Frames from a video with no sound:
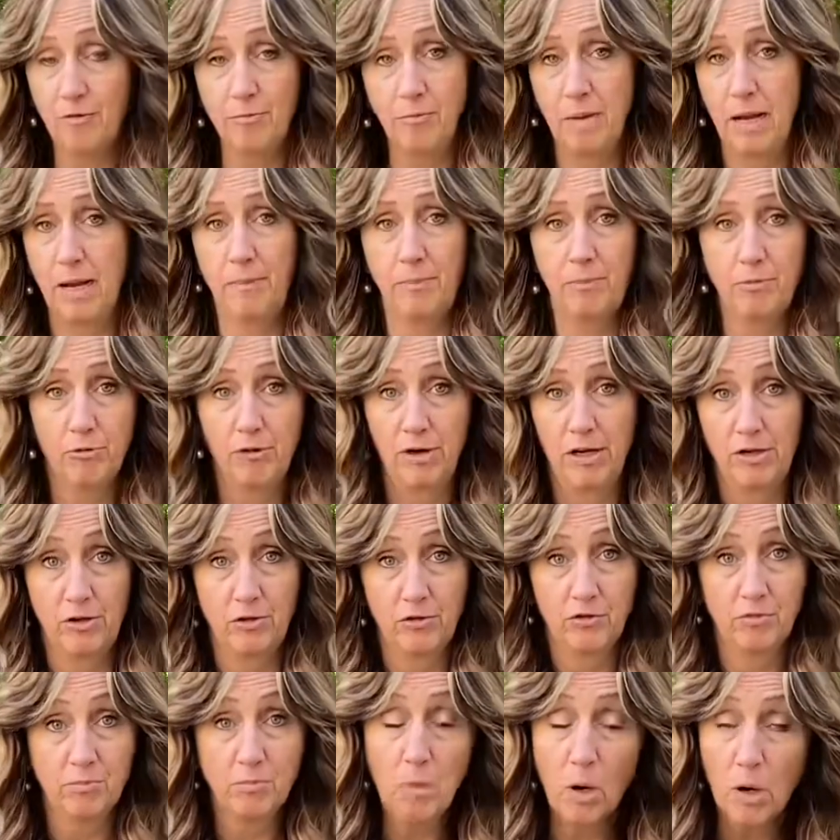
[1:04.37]
my
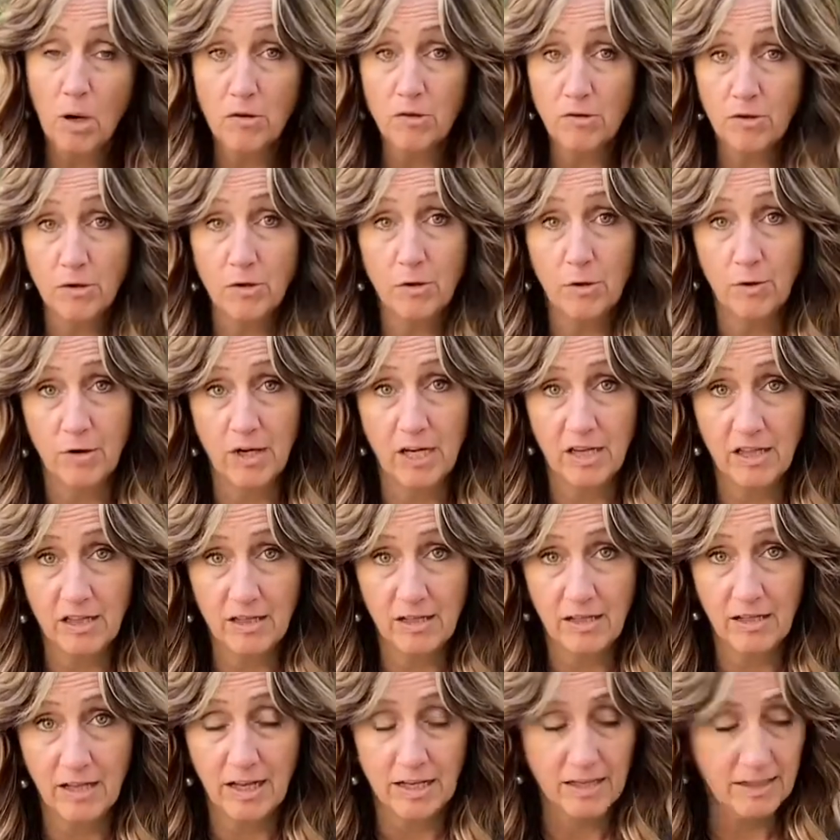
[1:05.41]
perennials marked or
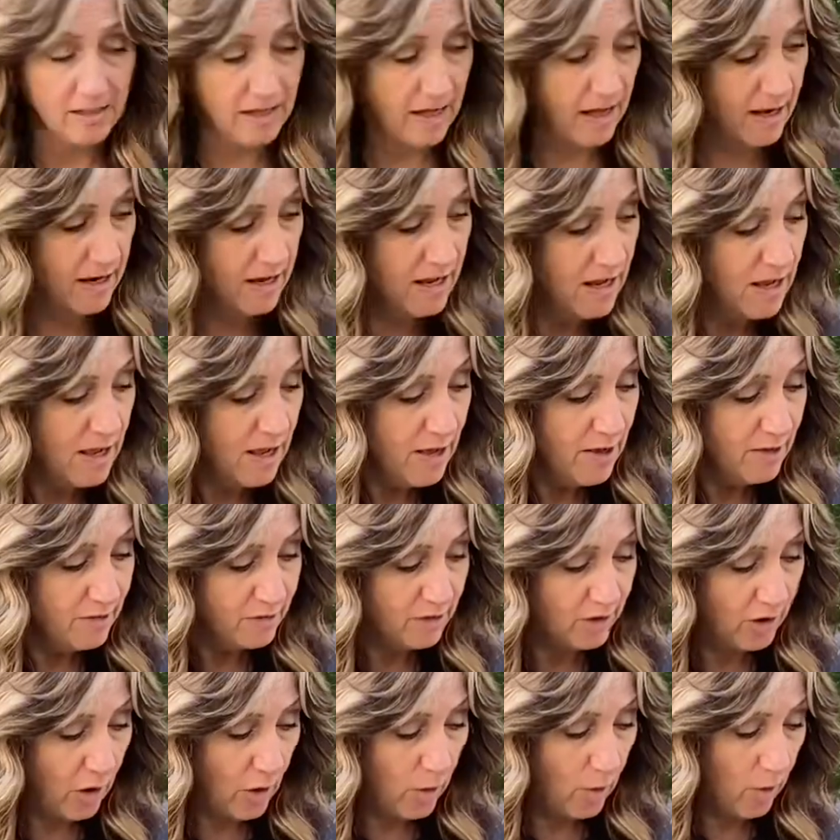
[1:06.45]
anything like that.
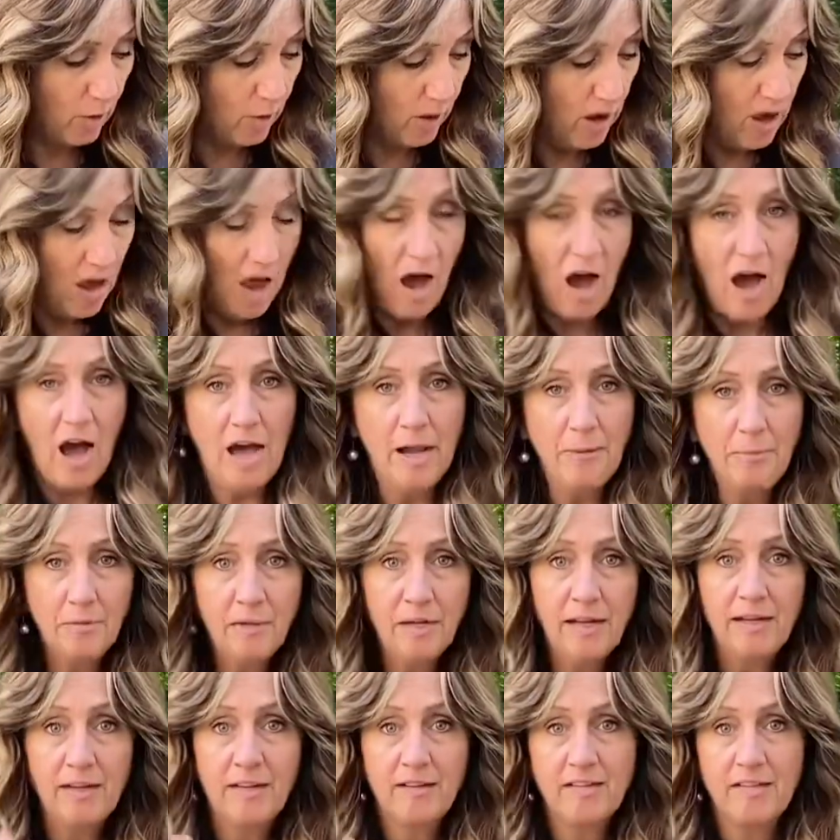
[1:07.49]
So I
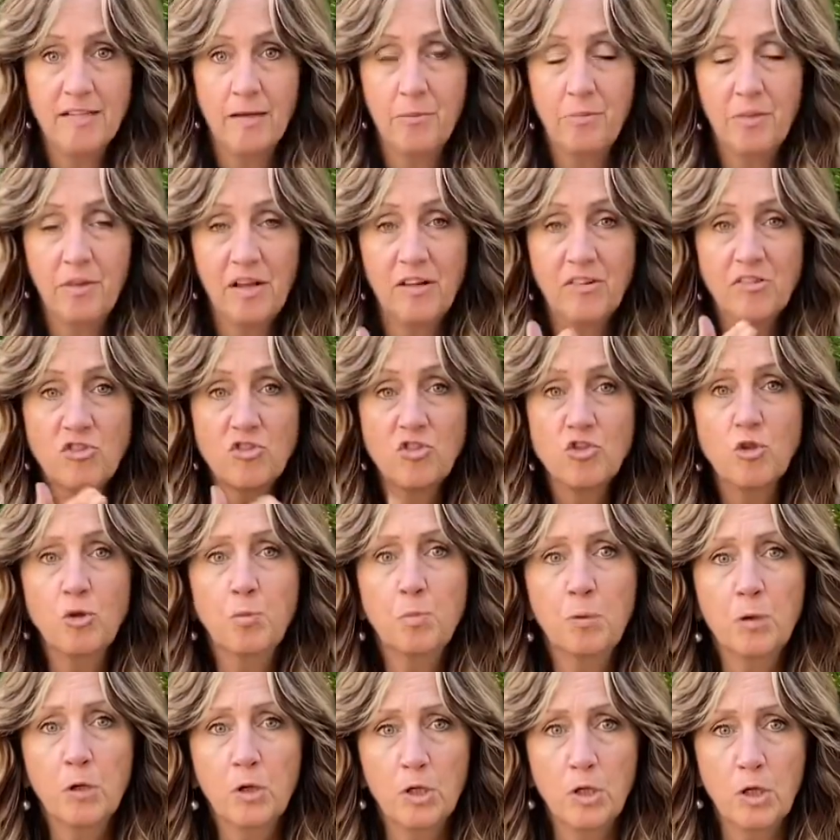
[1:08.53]
planted something
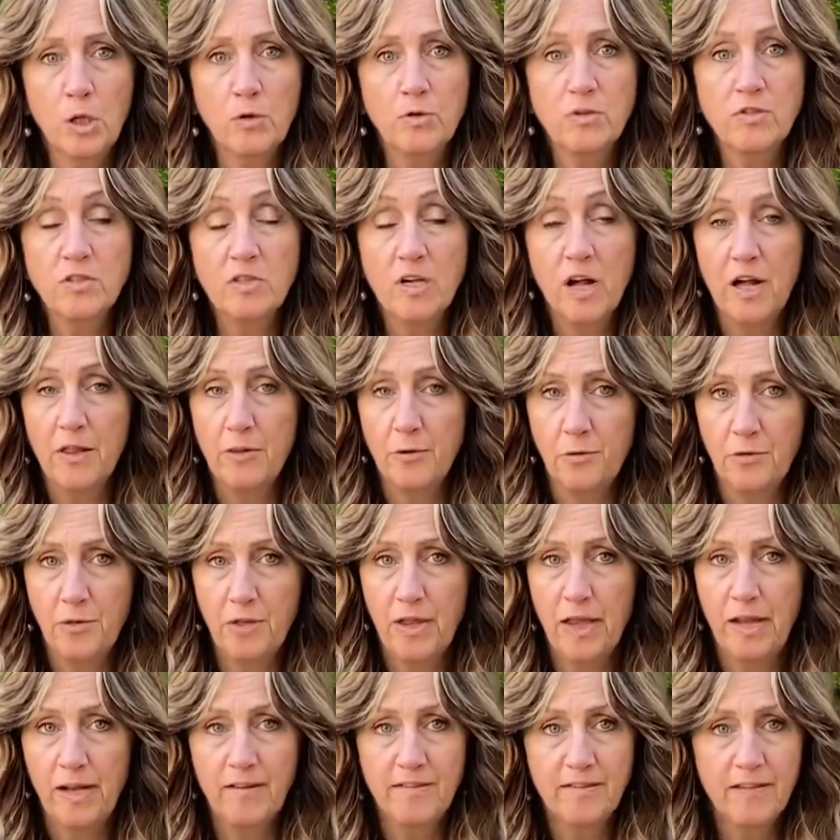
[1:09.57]
super close to other
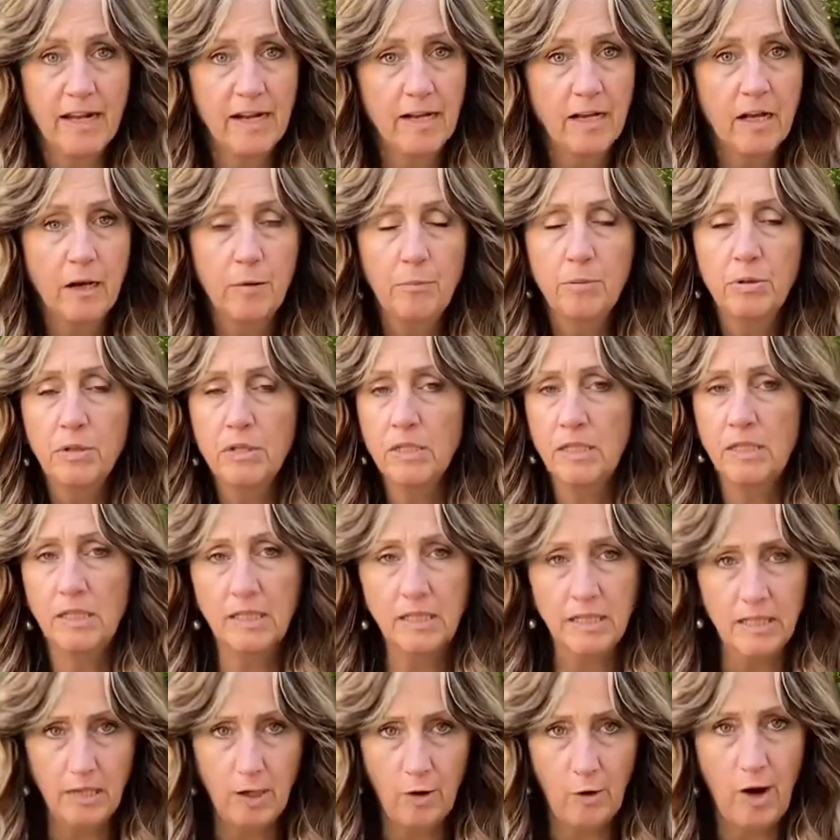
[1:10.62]
things and
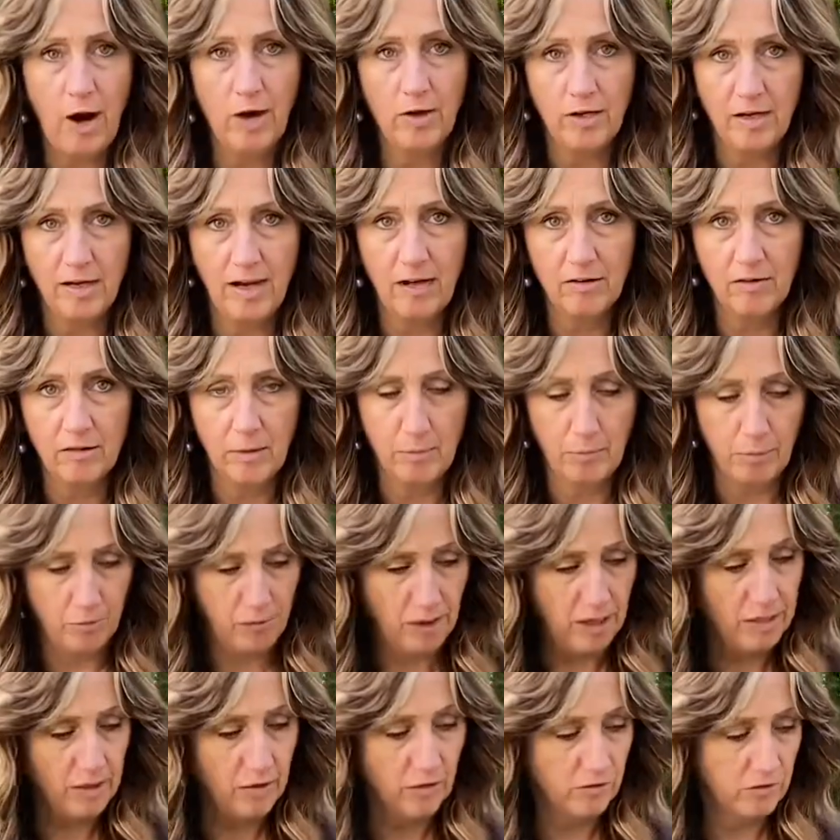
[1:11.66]
completely crowded out the
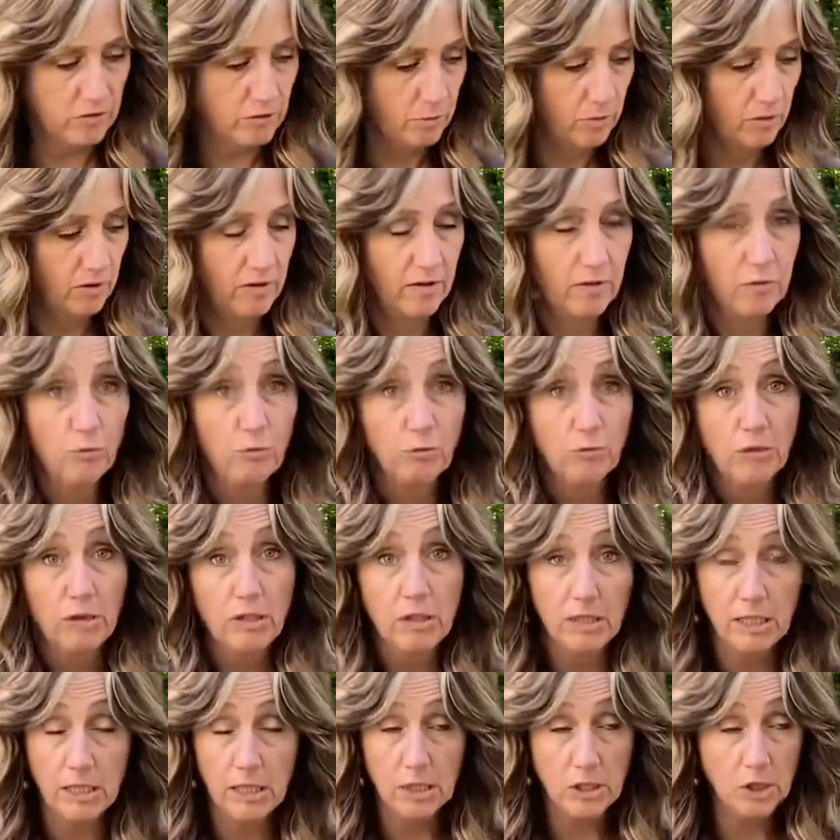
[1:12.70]
perennials with these
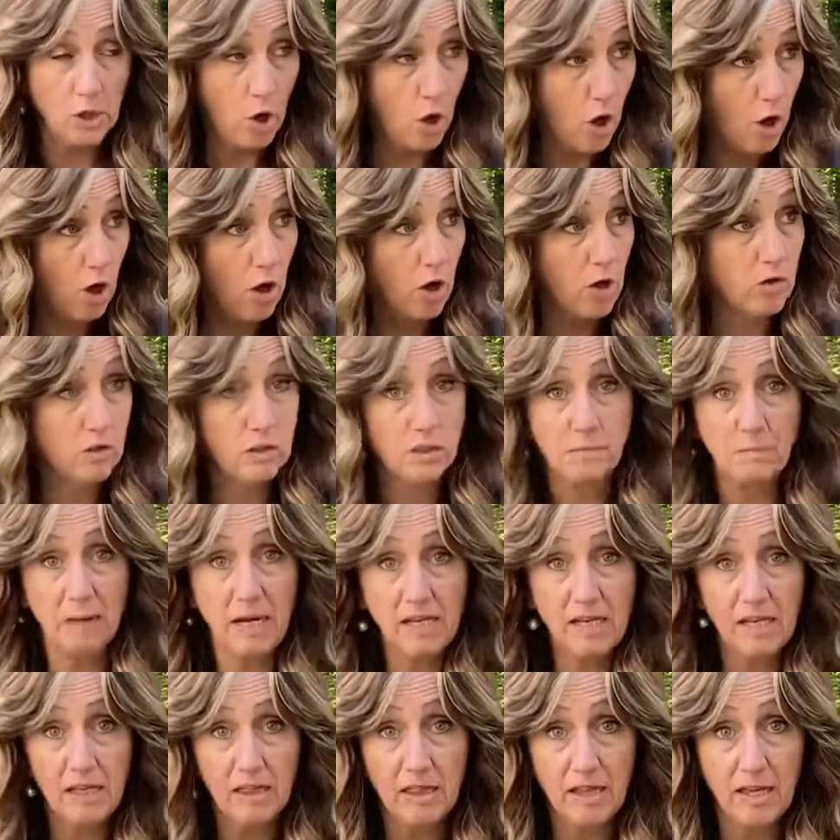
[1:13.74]
really tall,
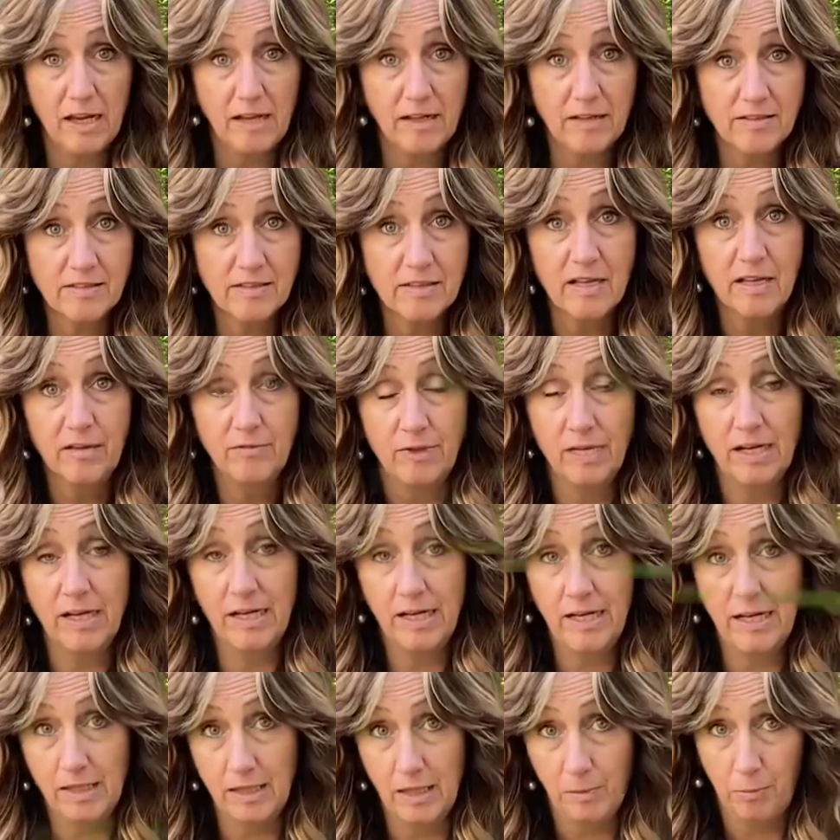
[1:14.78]
spiky things that
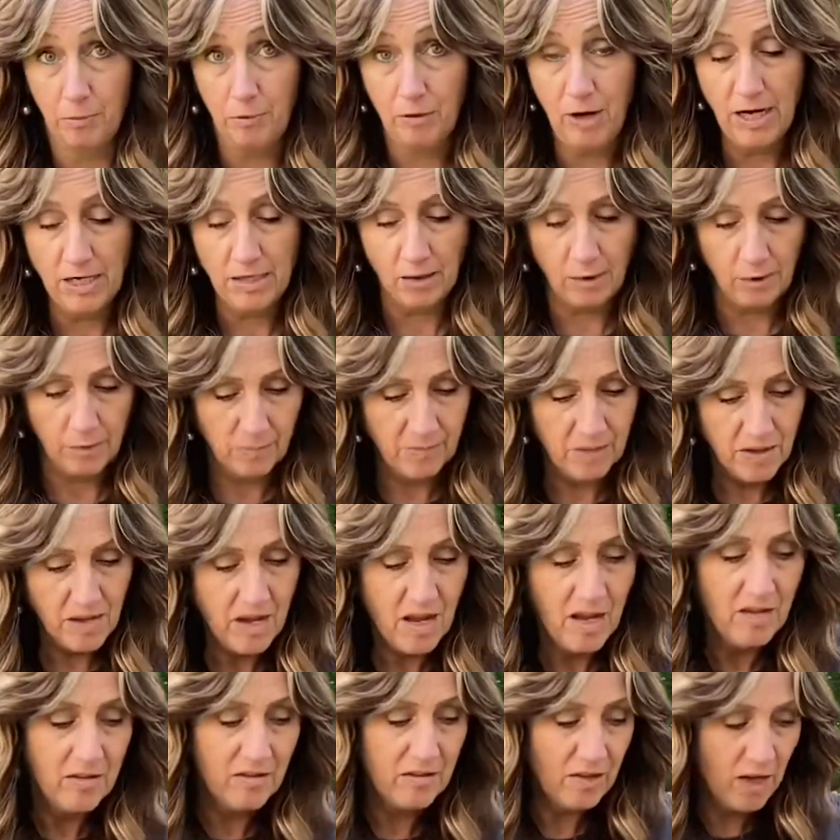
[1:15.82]
hid the perennial.
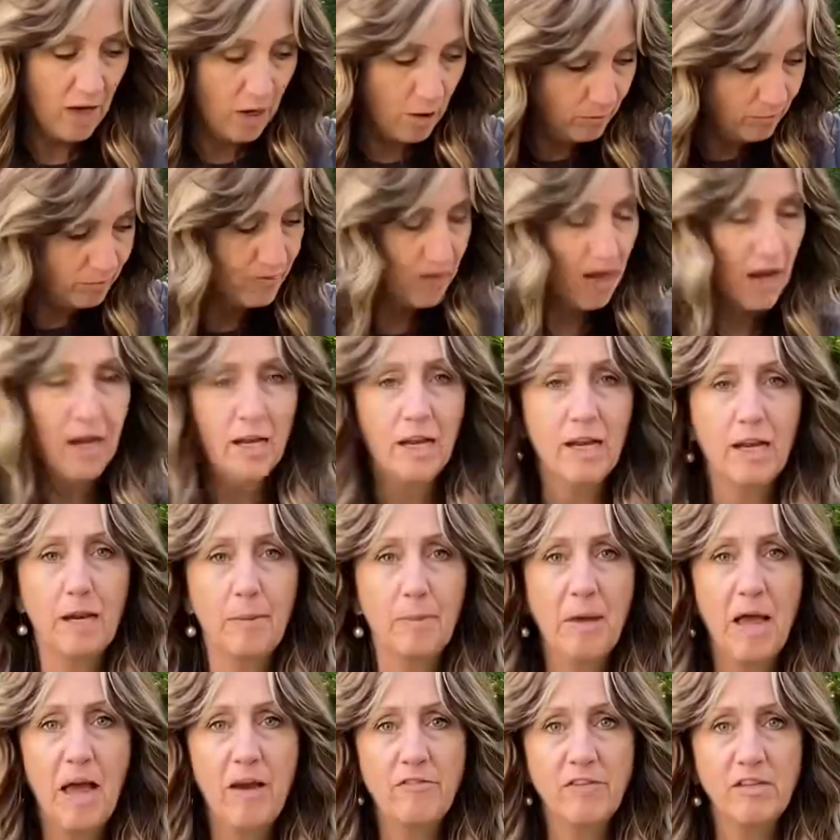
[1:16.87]
So I ended up
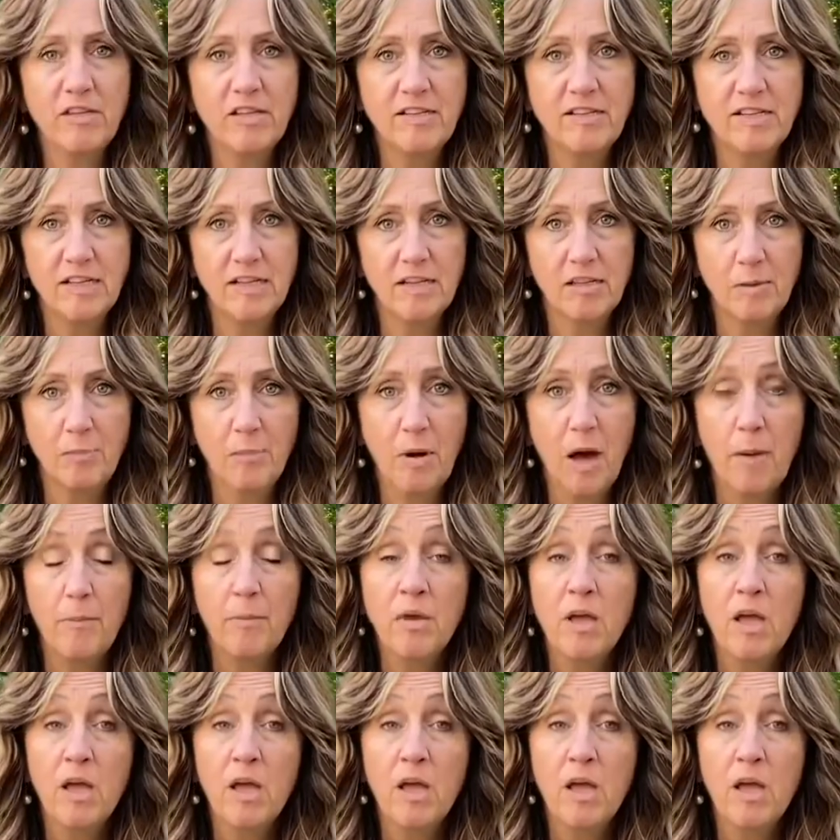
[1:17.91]
having to dig them up.